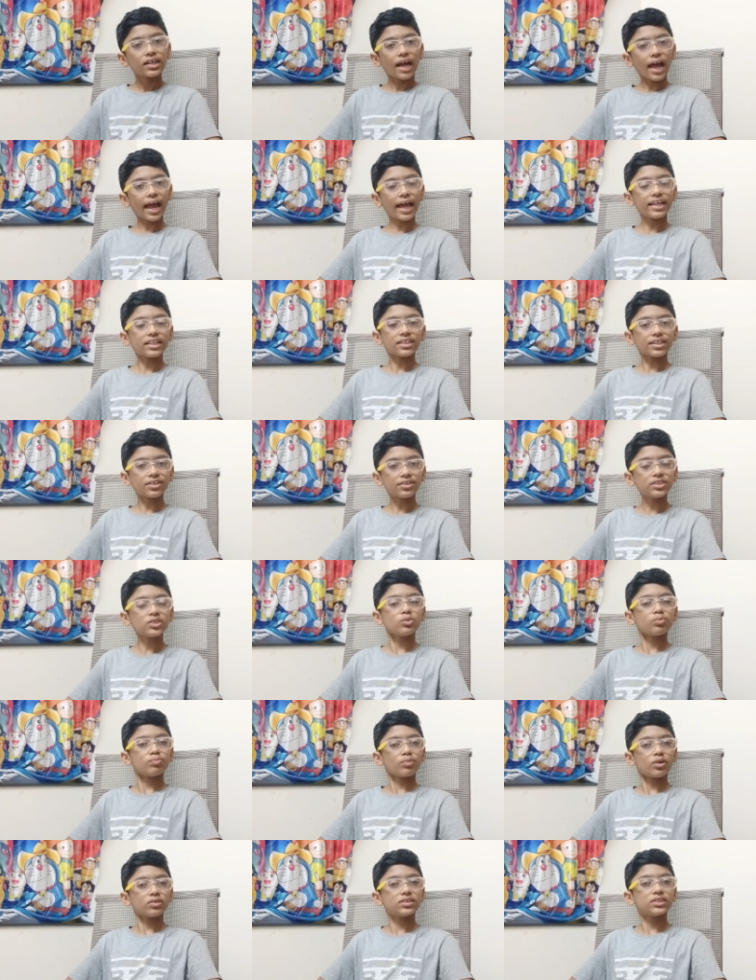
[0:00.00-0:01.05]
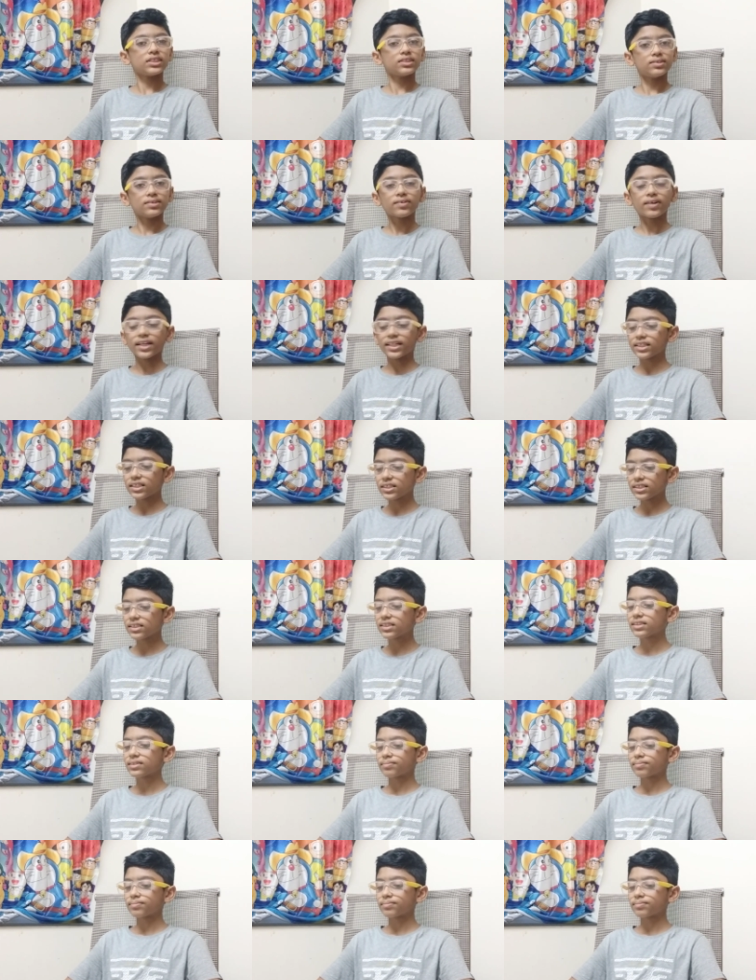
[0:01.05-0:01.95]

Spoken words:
And you know mountain ranges?